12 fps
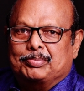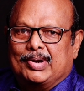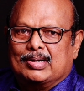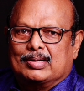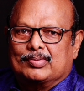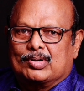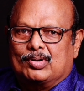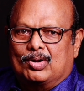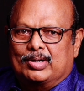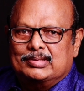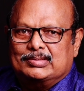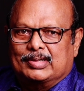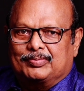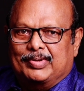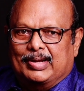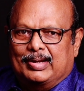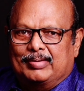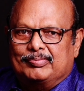impart our knowledge that we
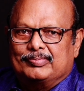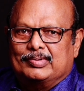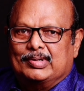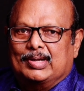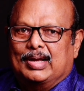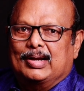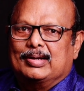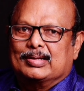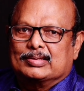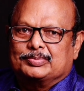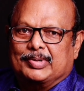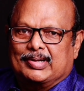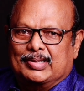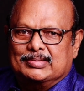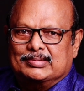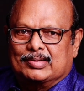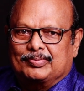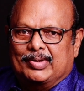have and our
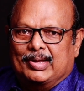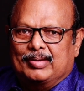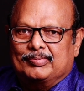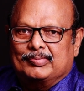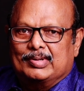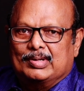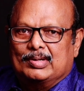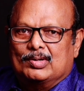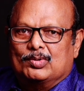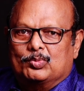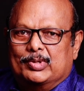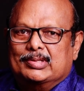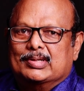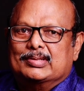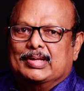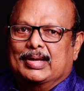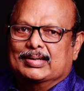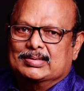expertise that we have with
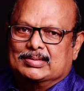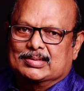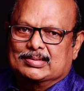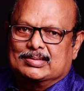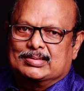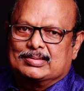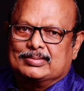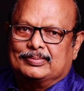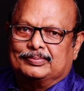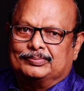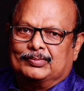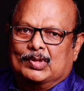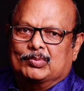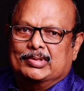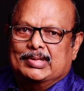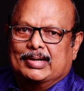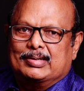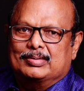the youngsters.
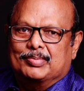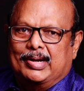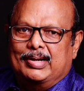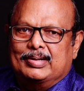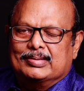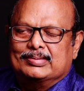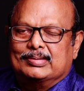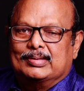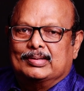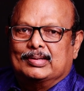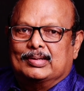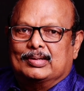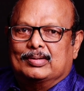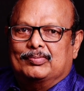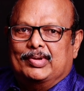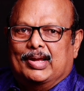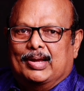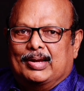With that in mind,
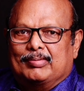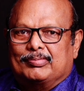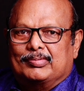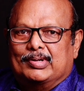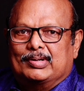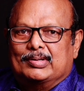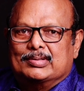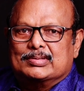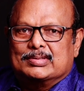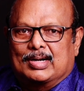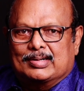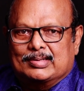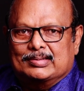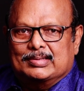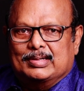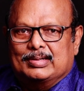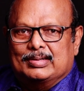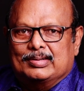we have started
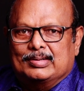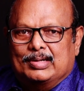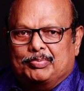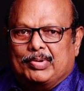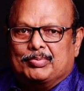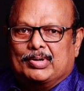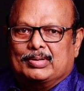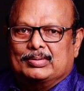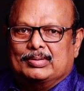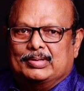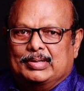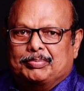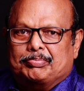the diploma